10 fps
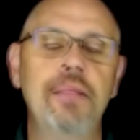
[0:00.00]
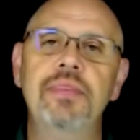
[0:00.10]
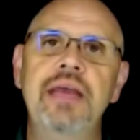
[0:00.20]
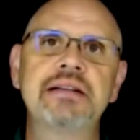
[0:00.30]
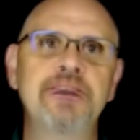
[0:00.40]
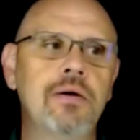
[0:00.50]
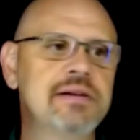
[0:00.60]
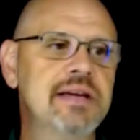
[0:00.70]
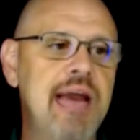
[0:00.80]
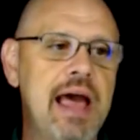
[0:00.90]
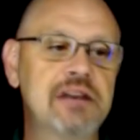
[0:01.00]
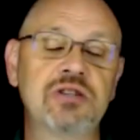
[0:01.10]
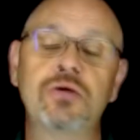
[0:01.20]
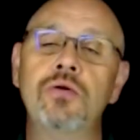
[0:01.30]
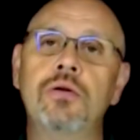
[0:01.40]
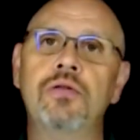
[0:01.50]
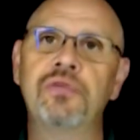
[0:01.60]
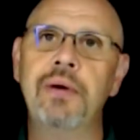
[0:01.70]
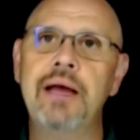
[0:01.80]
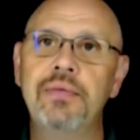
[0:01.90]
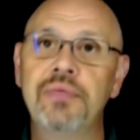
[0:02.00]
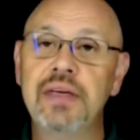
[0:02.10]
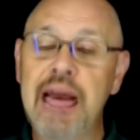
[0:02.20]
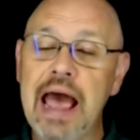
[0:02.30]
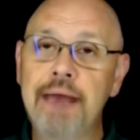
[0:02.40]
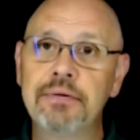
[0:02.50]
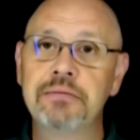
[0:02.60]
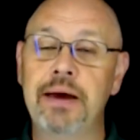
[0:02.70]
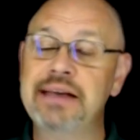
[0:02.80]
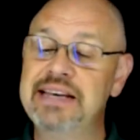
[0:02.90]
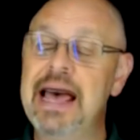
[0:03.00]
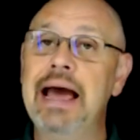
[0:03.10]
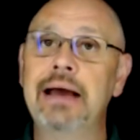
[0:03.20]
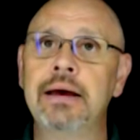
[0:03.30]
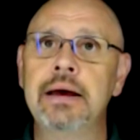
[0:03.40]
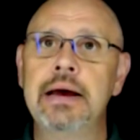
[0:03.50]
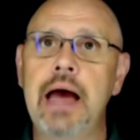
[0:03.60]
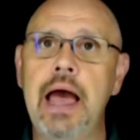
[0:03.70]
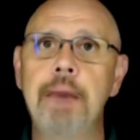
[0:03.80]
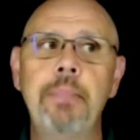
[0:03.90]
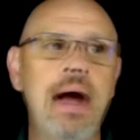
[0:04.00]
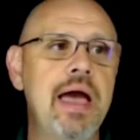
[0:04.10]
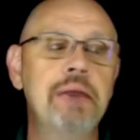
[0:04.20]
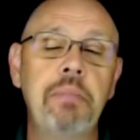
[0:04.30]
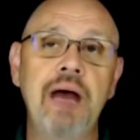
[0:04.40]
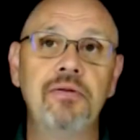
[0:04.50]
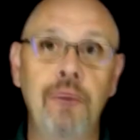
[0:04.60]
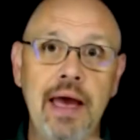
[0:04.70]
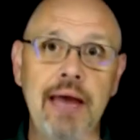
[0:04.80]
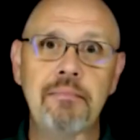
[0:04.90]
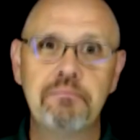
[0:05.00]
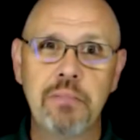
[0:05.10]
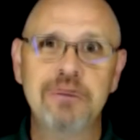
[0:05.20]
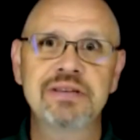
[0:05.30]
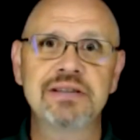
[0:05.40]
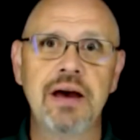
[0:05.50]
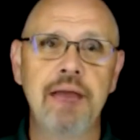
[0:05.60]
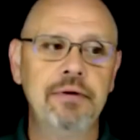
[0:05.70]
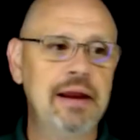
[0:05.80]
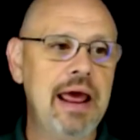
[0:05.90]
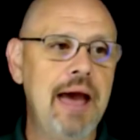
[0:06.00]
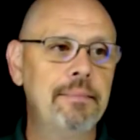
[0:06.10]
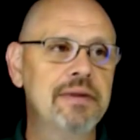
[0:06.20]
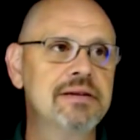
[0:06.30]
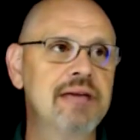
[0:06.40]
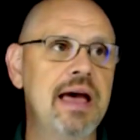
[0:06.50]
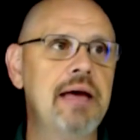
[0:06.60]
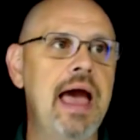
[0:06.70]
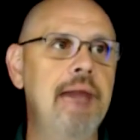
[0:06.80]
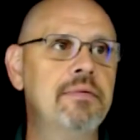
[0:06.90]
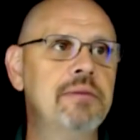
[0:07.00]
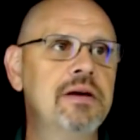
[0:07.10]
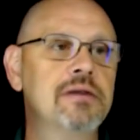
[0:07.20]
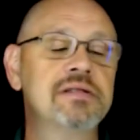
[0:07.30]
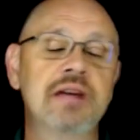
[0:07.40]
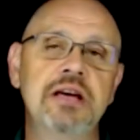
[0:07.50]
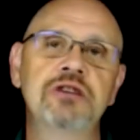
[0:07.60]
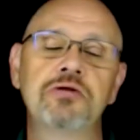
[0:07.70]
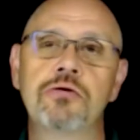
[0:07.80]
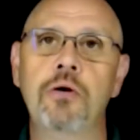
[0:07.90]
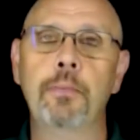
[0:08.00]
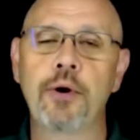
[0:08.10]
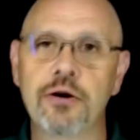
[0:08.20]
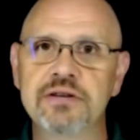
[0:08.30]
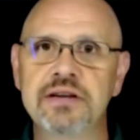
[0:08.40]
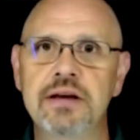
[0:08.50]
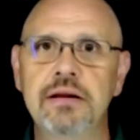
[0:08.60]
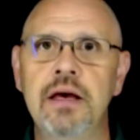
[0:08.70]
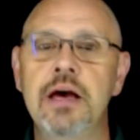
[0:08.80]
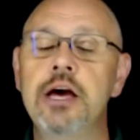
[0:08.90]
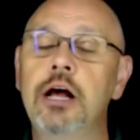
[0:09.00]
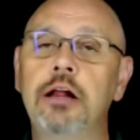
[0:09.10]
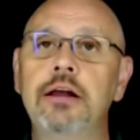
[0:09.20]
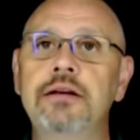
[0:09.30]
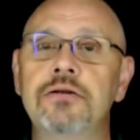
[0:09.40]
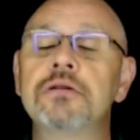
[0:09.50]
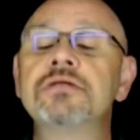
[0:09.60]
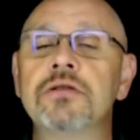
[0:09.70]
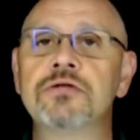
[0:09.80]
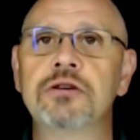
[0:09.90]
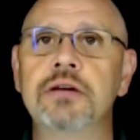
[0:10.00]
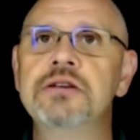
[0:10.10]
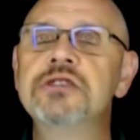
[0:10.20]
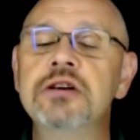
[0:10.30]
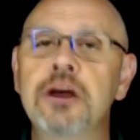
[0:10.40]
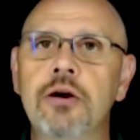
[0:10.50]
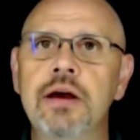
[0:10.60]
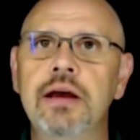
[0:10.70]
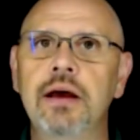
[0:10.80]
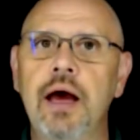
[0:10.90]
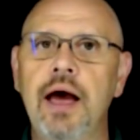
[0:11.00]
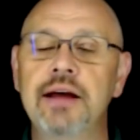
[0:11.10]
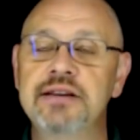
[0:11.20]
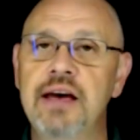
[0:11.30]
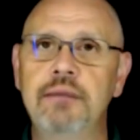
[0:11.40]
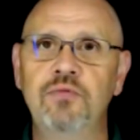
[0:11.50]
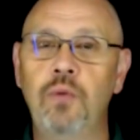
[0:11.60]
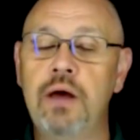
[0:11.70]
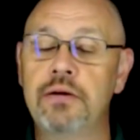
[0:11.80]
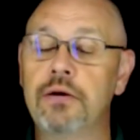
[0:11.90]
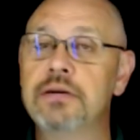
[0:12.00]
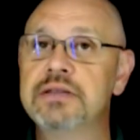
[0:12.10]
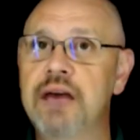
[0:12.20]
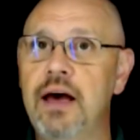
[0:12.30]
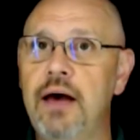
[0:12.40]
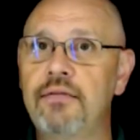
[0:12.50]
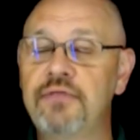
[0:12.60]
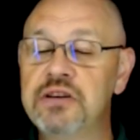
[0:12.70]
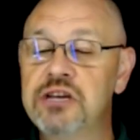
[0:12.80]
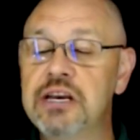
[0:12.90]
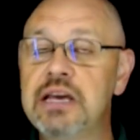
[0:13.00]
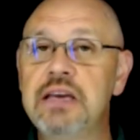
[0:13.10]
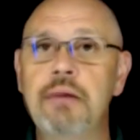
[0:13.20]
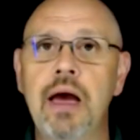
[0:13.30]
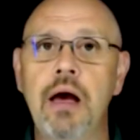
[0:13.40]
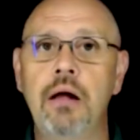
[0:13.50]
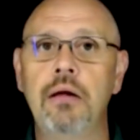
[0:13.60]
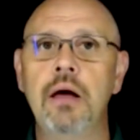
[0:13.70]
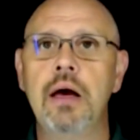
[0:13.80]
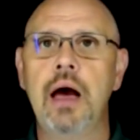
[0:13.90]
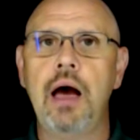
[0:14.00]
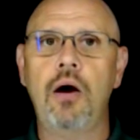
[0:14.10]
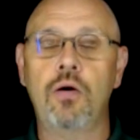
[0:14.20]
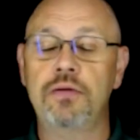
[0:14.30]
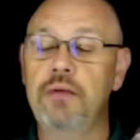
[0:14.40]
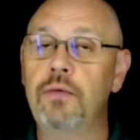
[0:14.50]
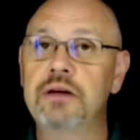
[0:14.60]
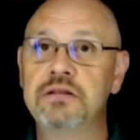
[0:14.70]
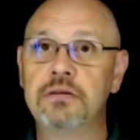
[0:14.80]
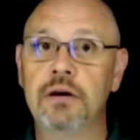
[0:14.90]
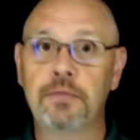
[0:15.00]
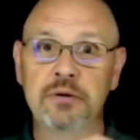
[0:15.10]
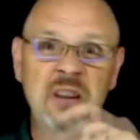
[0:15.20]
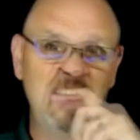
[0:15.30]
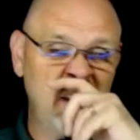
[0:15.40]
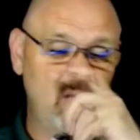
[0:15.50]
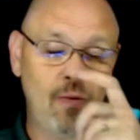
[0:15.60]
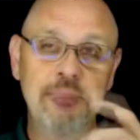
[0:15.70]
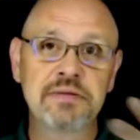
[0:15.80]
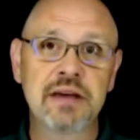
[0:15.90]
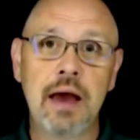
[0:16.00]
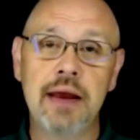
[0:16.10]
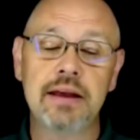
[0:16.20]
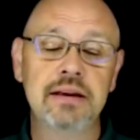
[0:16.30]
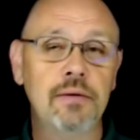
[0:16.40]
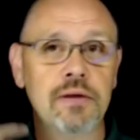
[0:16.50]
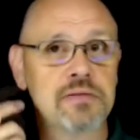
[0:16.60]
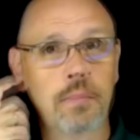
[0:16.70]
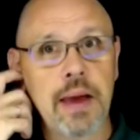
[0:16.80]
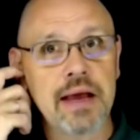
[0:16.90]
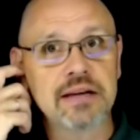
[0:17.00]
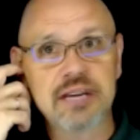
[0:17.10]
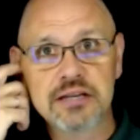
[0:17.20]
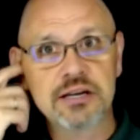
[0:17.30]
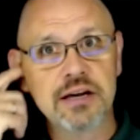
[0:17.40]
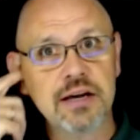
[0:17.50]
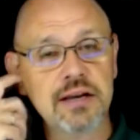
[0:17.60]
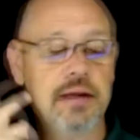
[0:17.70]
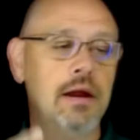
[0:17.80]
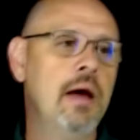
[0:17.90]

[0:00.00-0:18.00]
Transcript: That's always an external threat that happened by tech. And by the way, most of the time when it happens, that happened because an internal person clicked on a social engineering attempt, whether it was a phishing email or they went to a particular website and wasn't paying attention.